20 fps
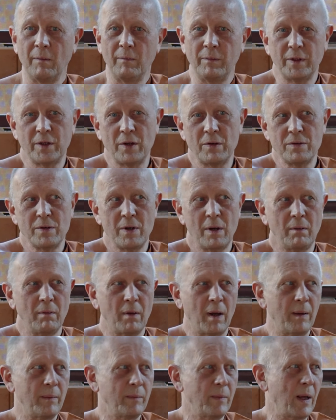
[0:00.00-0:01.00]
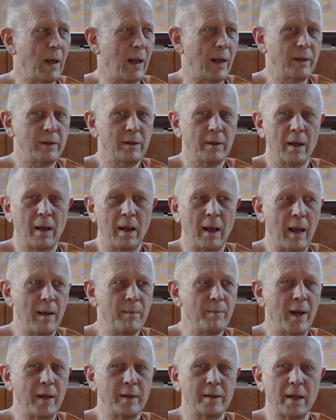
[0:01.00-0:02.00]
We don't know. I, I
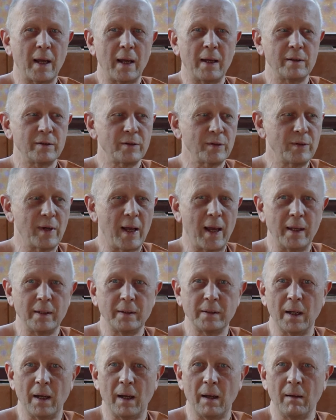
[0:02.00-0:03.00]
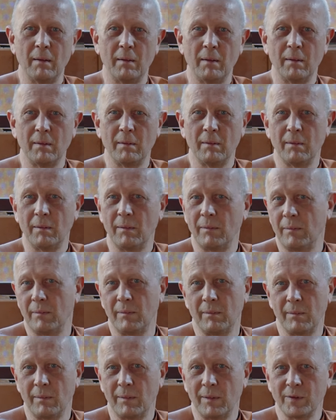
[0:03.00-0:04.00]
might die tonight, yeah?
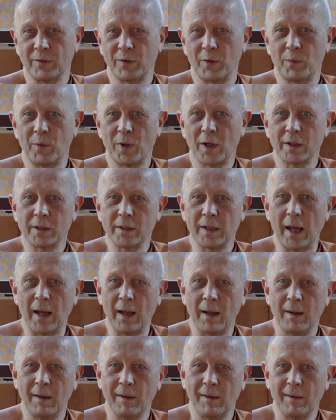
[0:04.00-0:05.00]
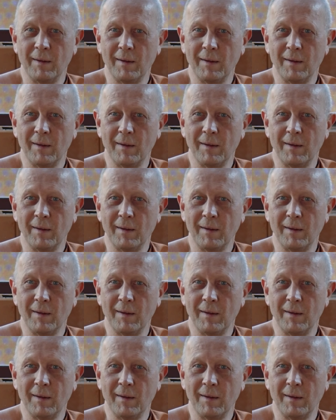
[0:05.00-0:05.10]
So what, yeah?